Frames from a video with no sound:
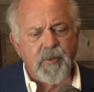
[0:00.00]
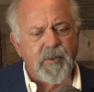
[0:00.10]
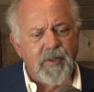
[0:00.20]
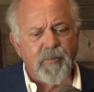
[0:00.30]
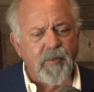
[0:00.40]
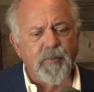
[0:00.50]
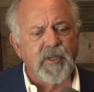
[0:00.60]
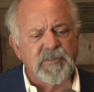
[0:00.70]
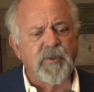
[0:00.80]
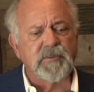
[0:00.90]
anyway, the
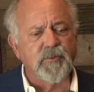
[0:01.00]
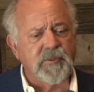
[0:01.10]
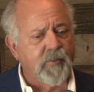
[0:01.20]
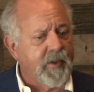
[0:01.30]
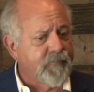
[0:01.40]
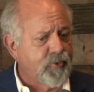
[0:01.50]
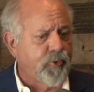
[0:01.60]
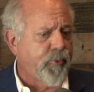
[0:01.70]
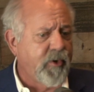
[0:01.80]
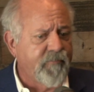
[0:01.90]
big expensive ones that were like
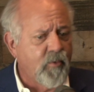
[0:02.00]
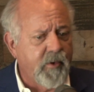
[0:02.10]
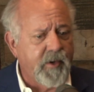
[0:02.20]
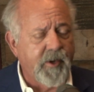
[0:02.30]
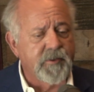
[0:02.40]
$300 or $400.